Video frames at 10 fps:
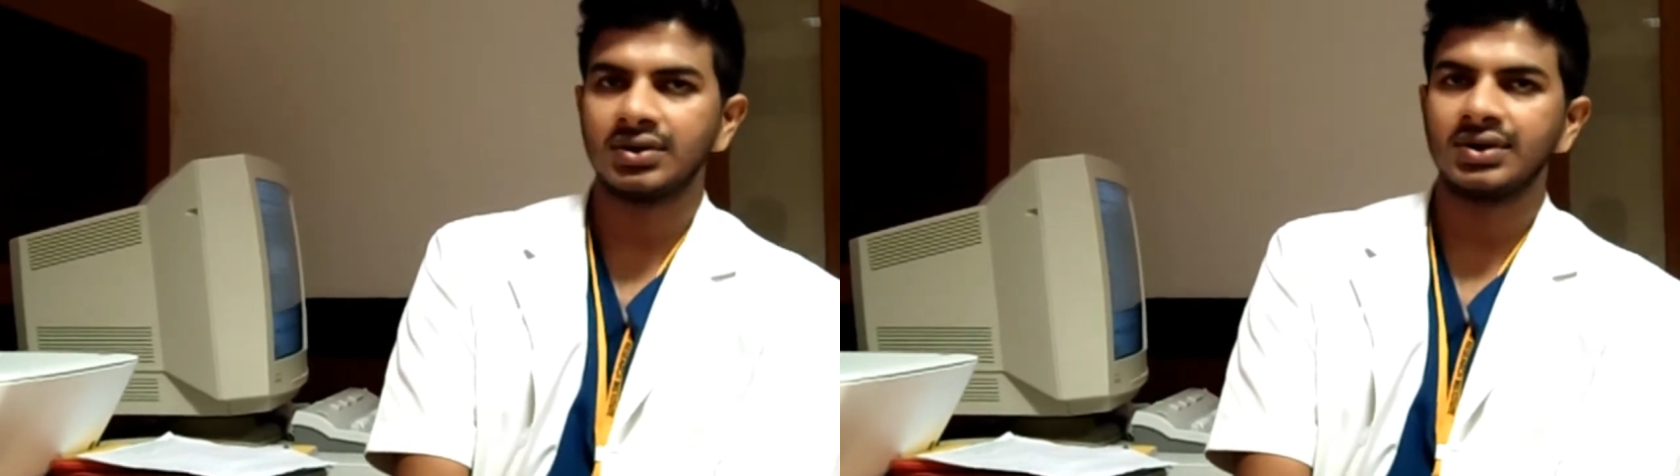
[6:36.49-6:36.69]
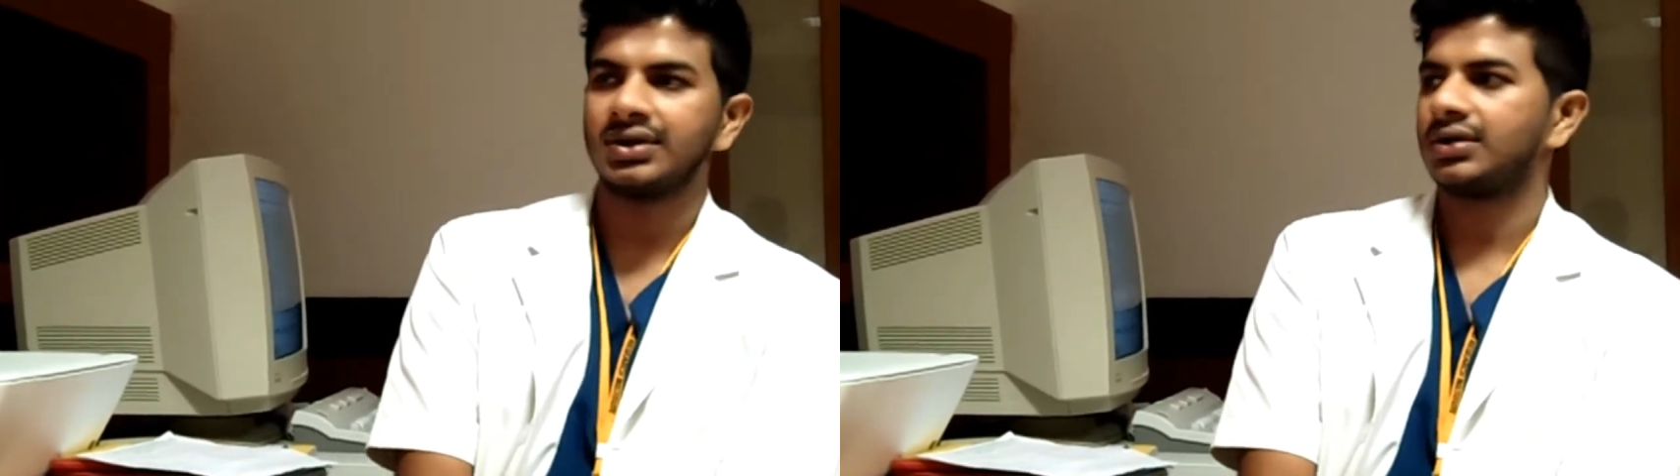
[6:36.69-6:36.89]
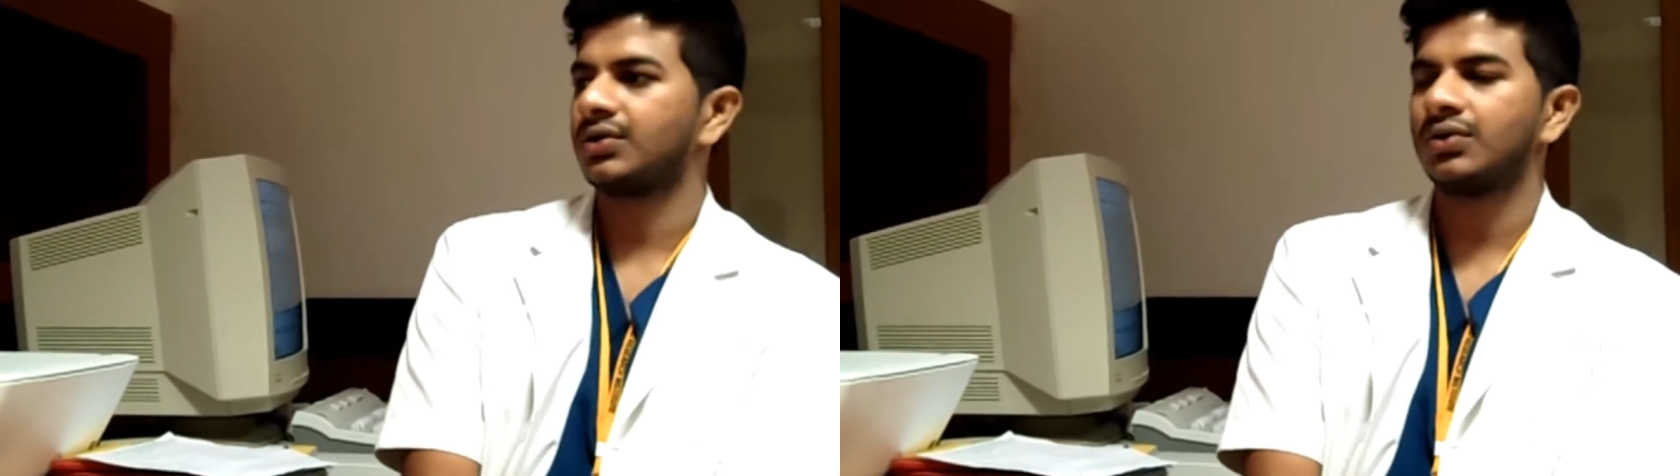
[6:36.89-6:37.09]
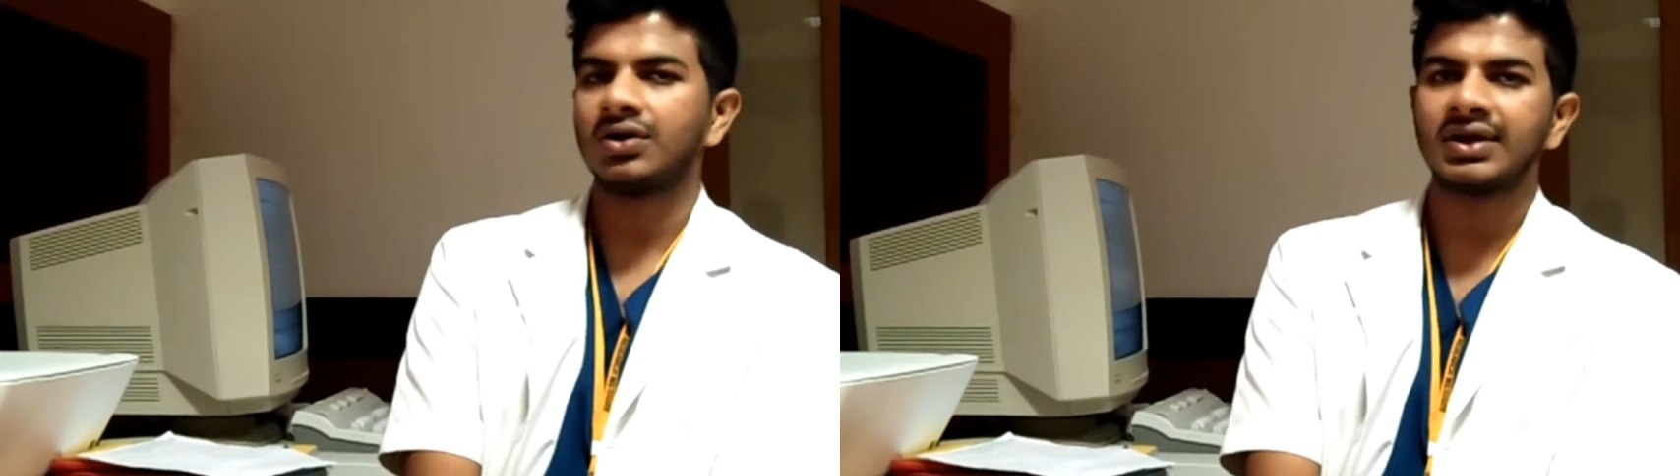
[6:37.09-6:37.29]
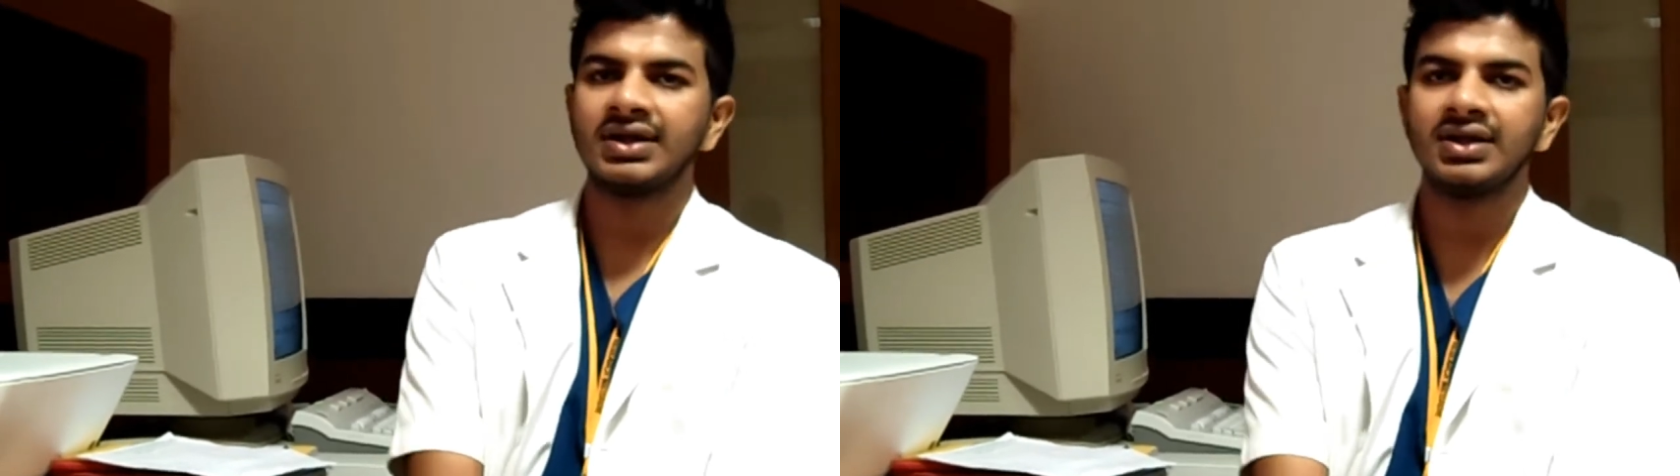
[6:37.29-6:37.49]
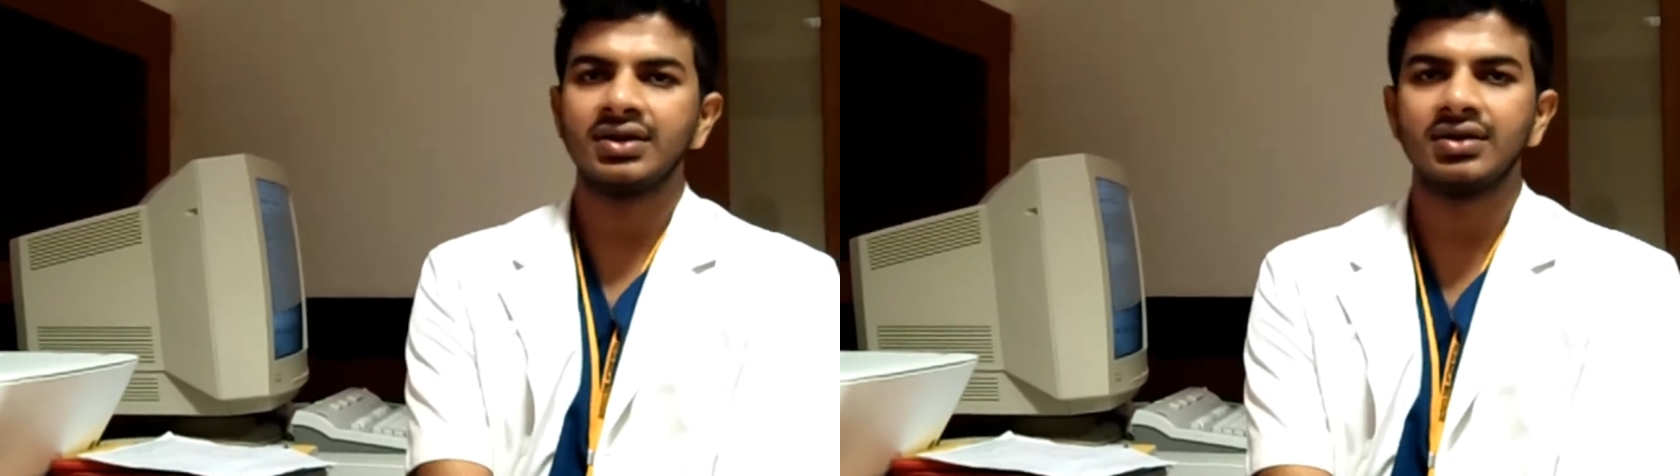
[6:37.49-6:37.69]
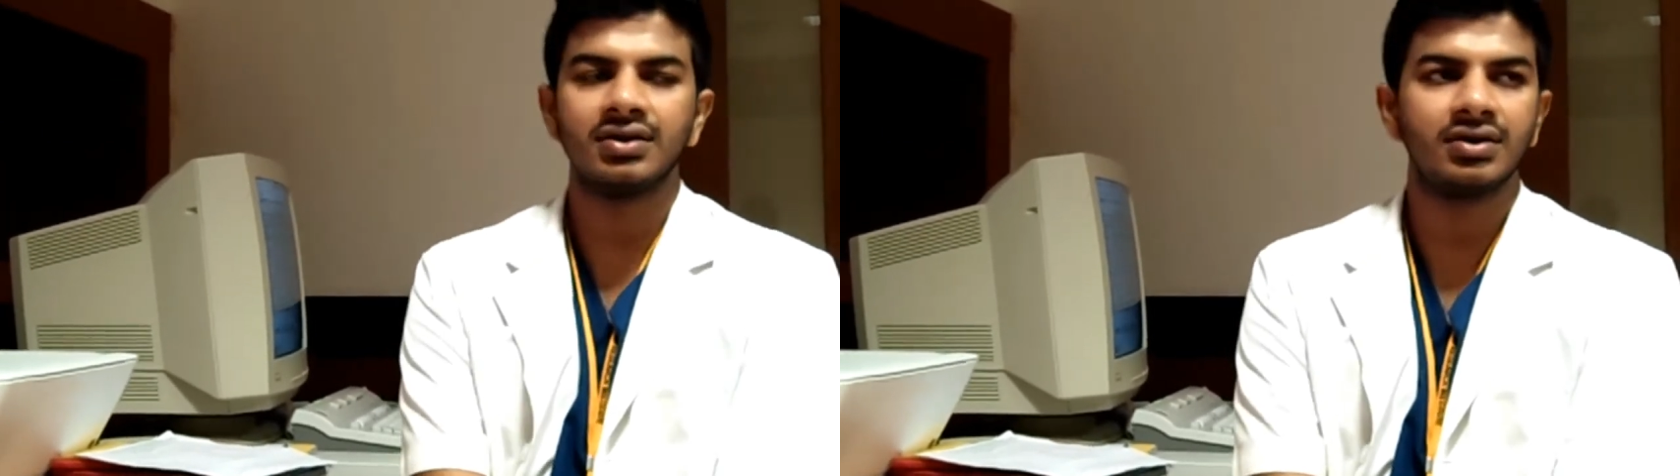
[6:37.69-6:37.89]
rule out any